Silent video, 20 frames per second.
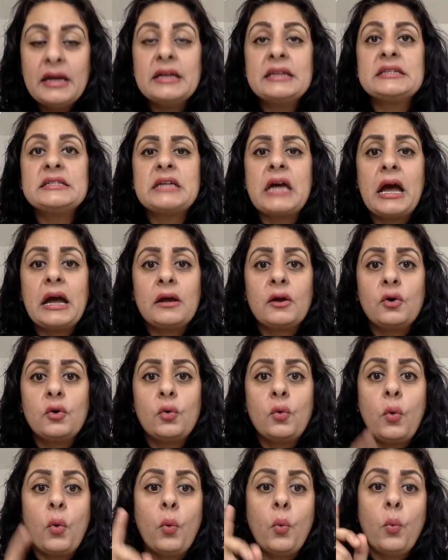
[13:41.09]

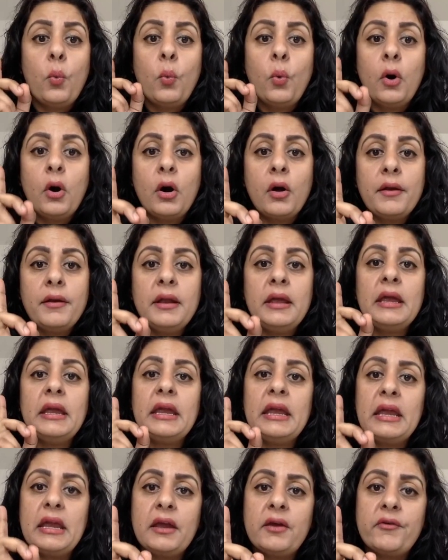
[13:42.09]
Tackle one
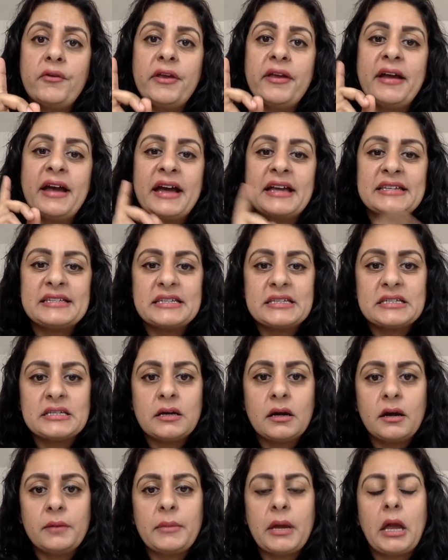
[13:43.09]
area at a time,